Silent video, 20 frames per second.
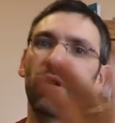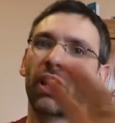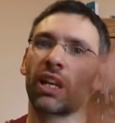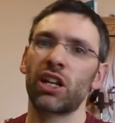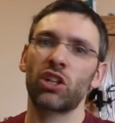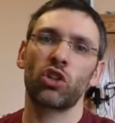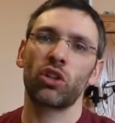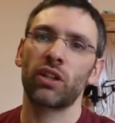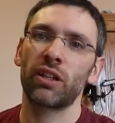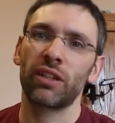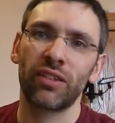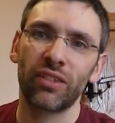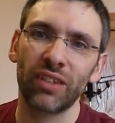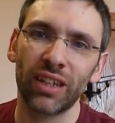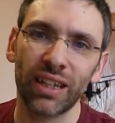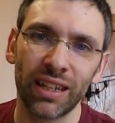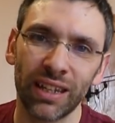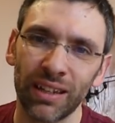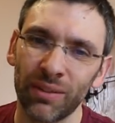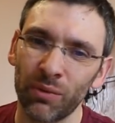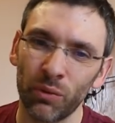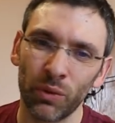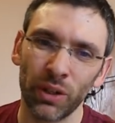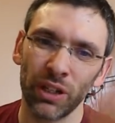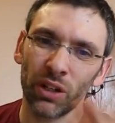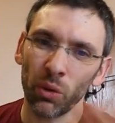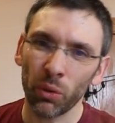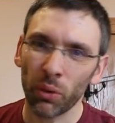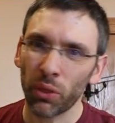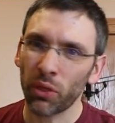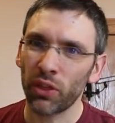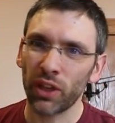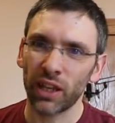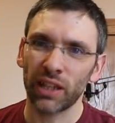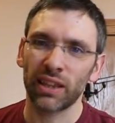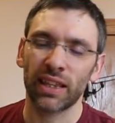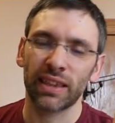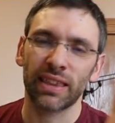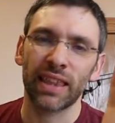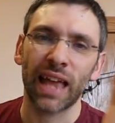but as you can see, we don't
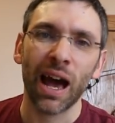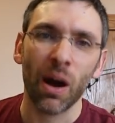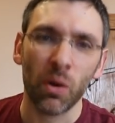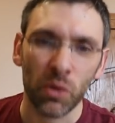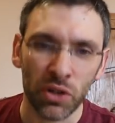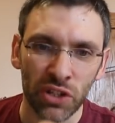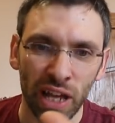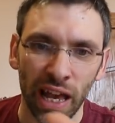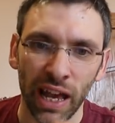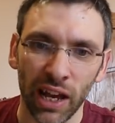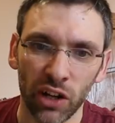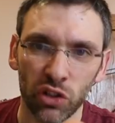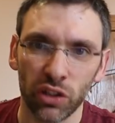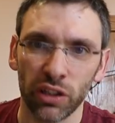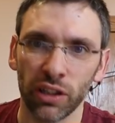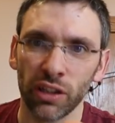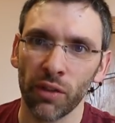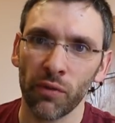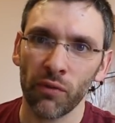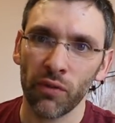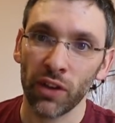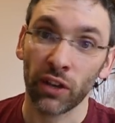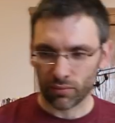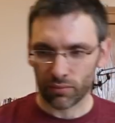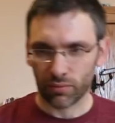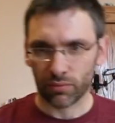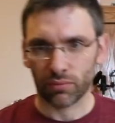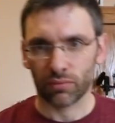think that that was actually the fix.